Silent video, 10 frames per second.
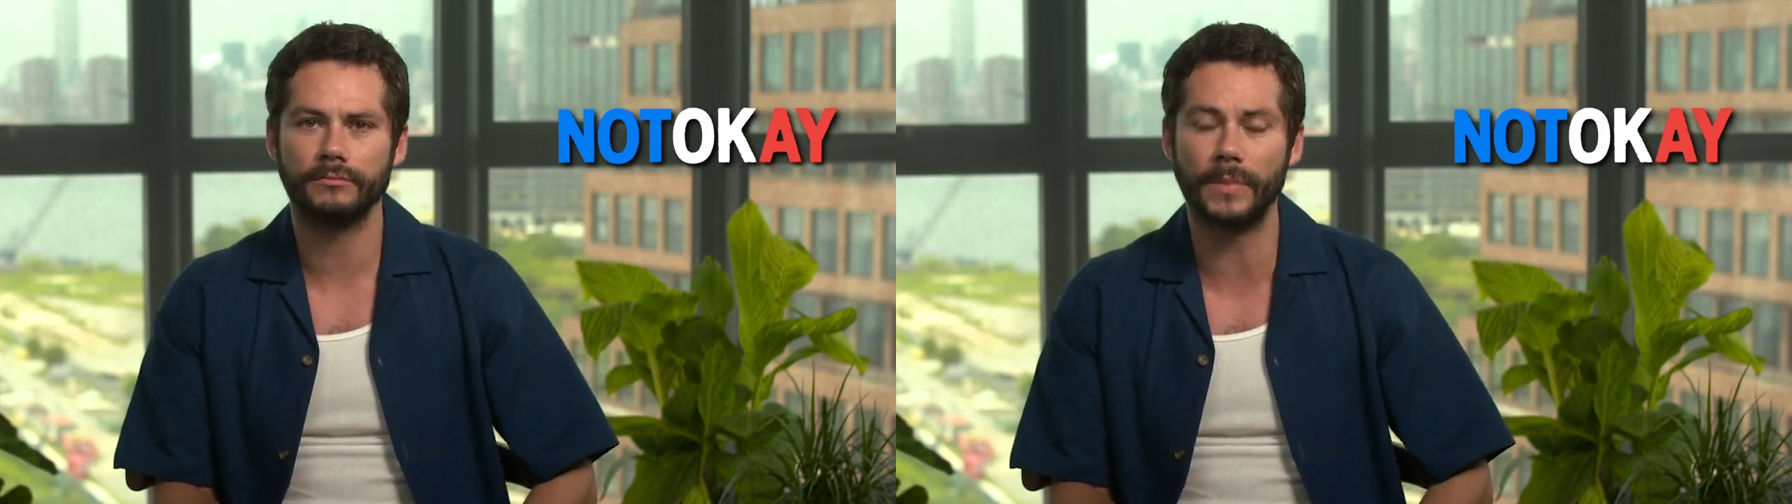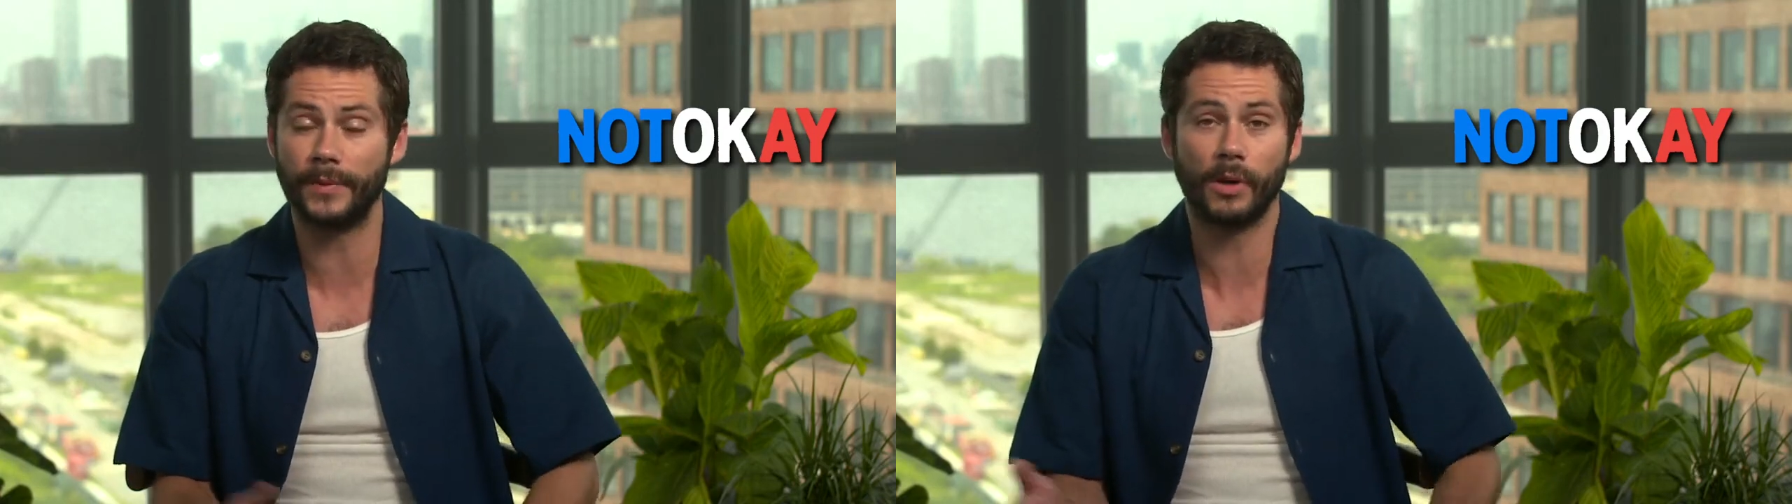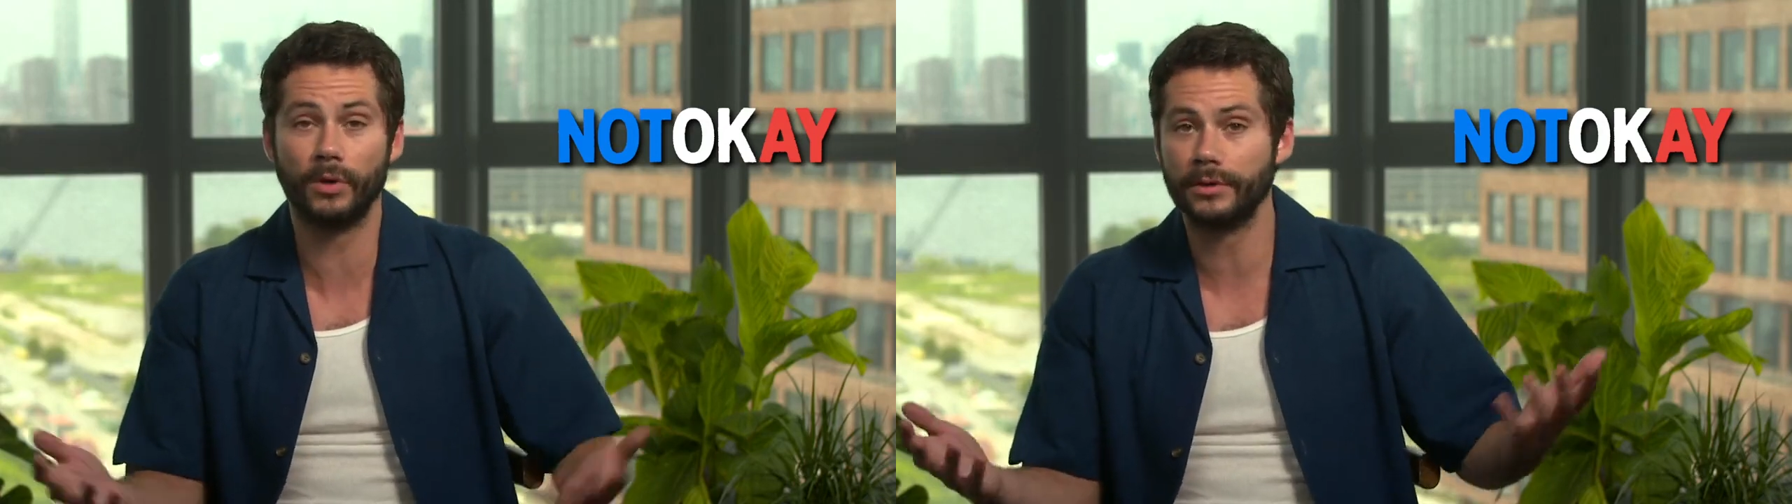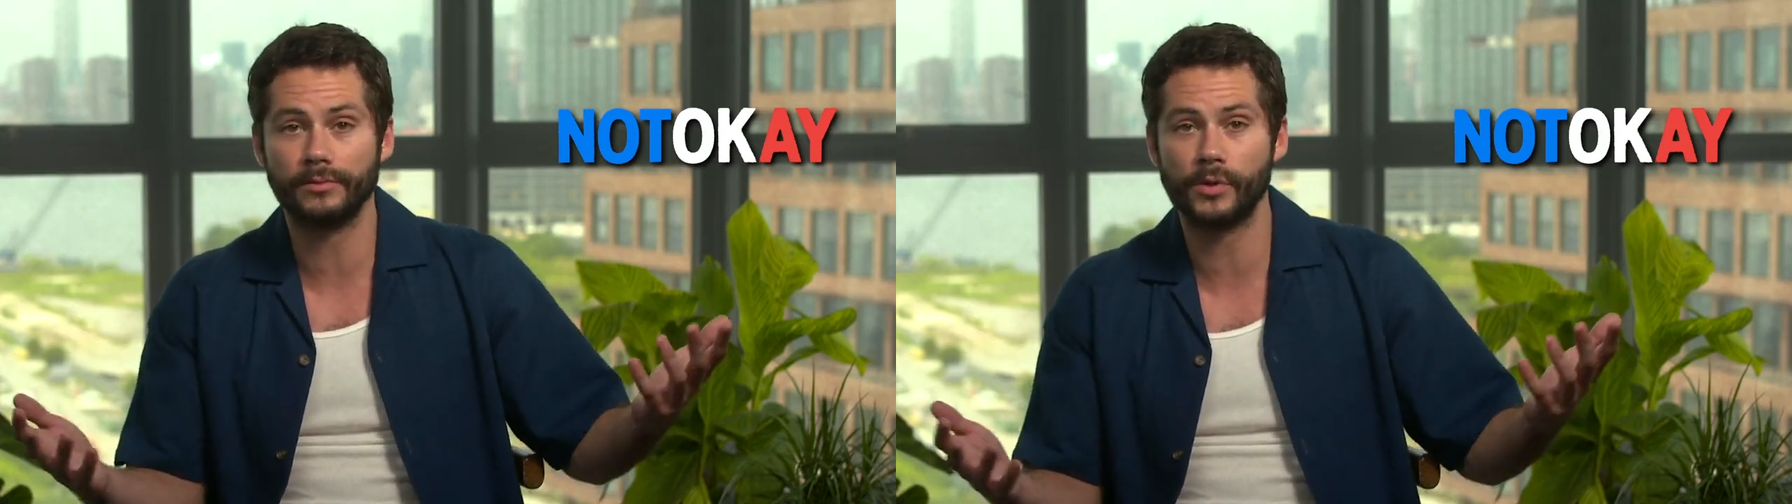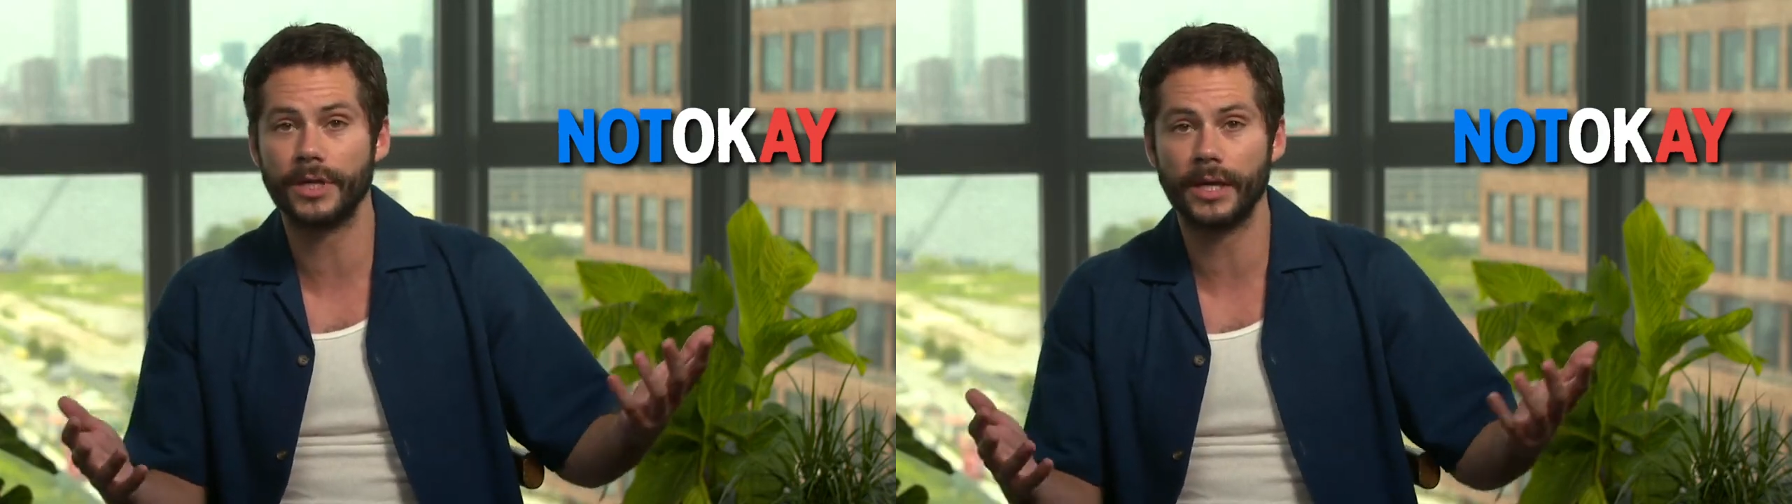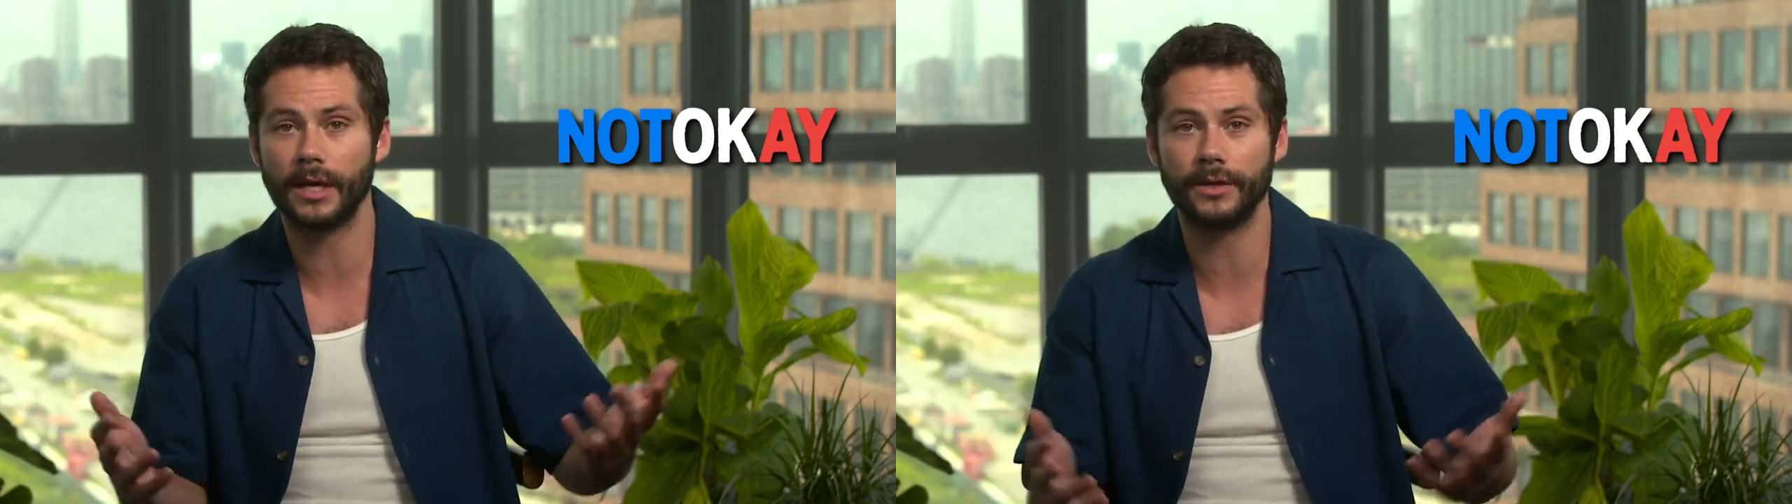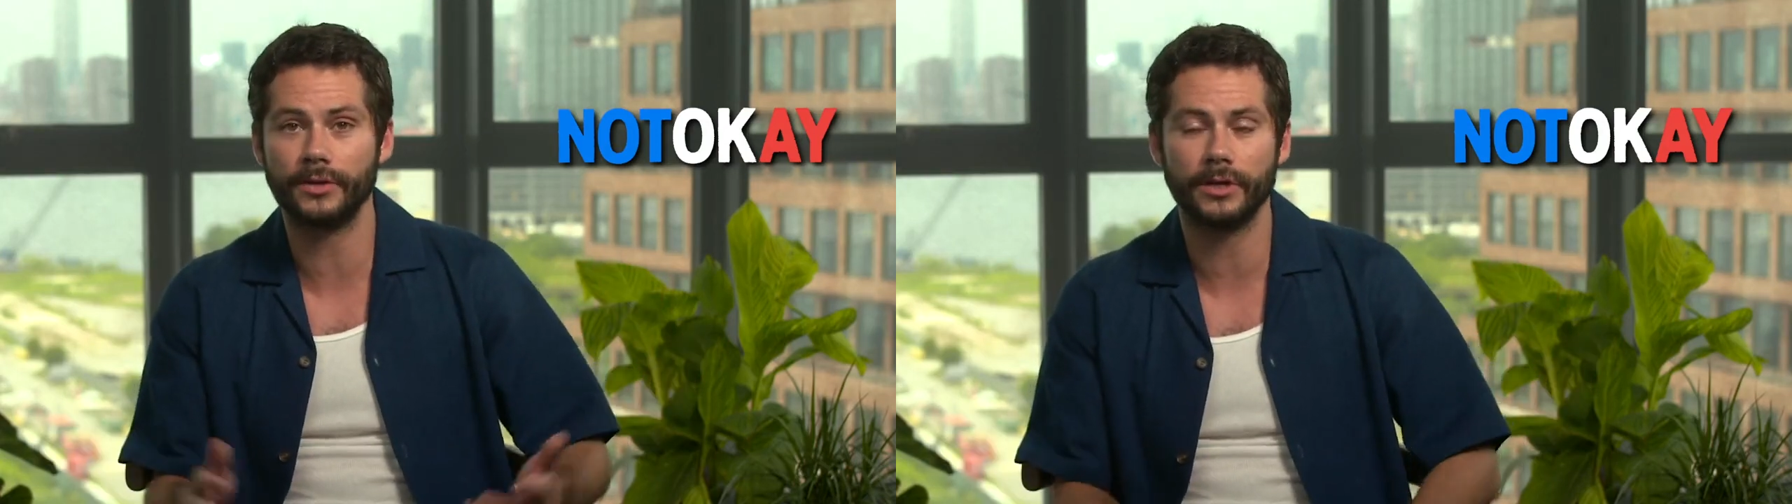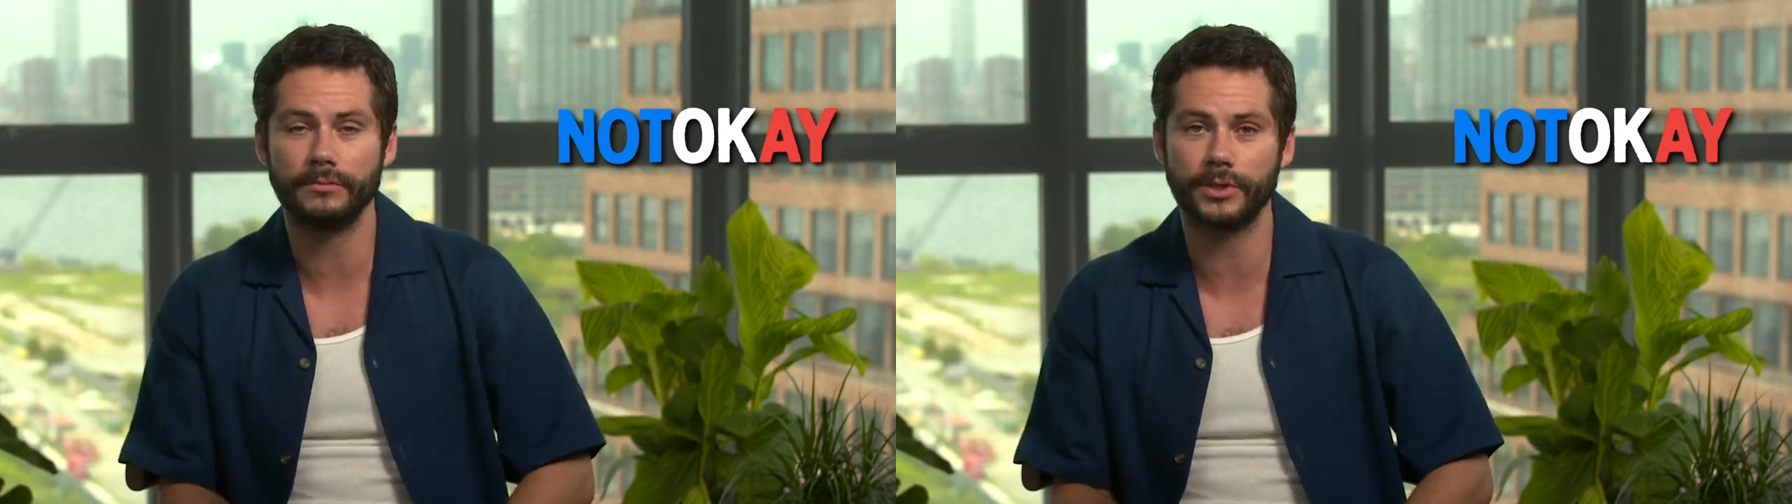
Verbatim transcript: Maybe I will one day. I don't know.